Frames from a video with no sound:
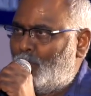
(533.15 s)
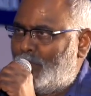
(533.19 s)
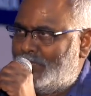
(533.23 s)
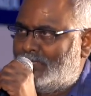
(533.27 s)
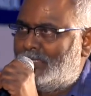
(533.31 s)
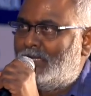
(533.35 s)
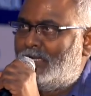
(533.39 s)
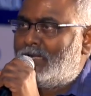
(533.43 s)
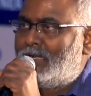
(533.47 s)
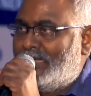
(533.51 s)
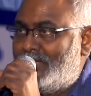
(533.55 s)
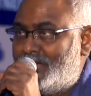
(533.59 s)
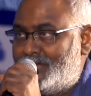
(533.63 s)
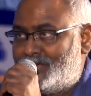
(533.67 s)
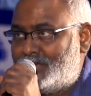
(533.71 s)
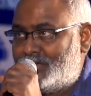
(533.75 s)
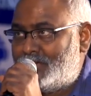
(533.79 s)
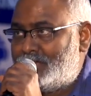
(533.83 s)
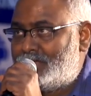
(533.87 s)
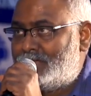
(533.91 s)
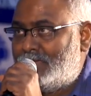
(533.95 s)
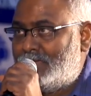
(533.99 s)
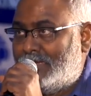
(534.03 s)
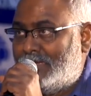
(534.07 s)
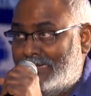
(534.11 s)
weather
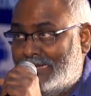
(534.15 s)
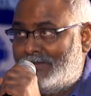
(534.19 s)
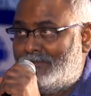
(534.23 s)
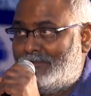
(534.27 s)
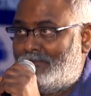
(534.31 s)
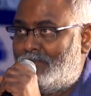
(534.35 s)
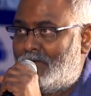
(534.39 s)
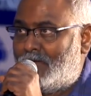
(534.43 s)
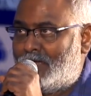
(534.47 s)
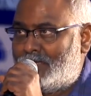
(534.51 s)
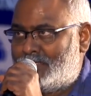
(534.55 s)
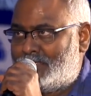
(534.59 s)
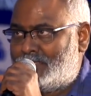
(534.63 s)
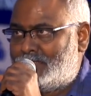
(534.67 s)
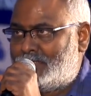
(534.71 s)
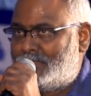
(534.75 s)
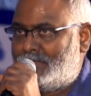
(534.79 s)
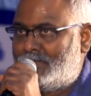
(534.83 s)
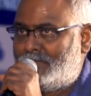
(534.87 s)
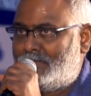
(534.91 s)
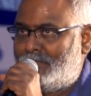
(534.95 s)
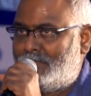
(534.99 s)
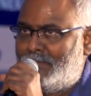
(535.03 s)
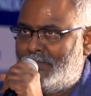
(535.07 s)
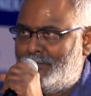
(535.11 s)
conditions in
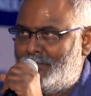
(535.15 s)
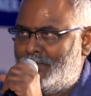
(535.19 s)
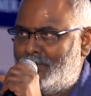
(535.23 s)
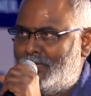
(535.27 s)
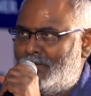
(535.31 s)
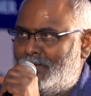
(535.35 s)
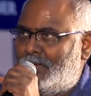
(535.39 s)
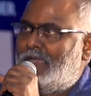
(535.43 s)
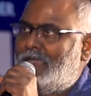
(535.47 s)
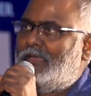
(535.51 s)
advance, maybe